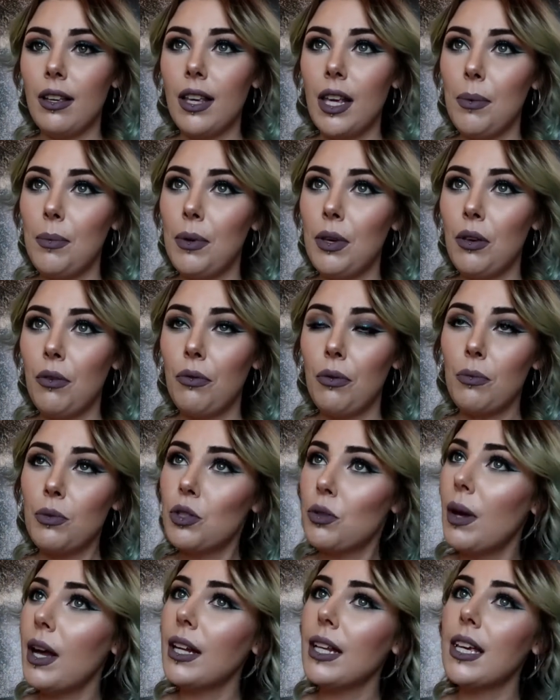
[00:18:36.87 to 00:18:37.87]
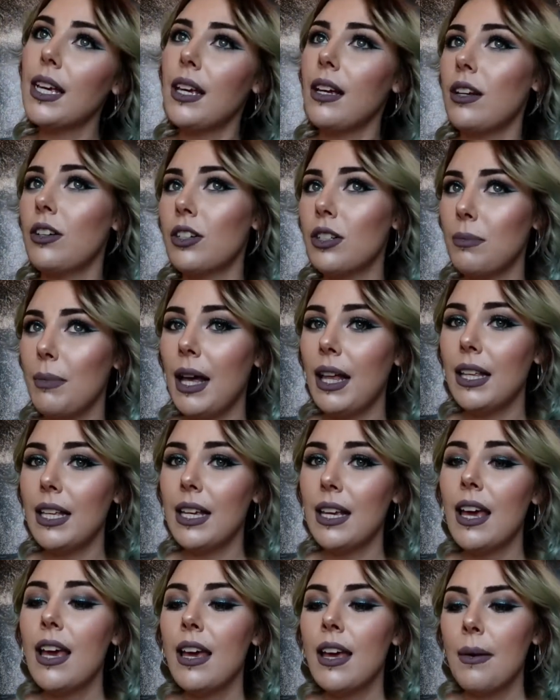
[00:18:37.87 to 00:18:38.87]
keeping you from sweating or
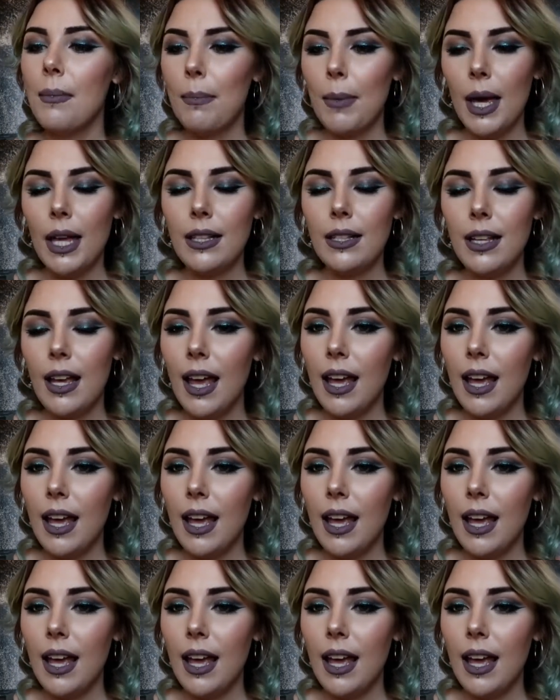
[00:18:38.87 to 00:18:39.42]
smelling, men's.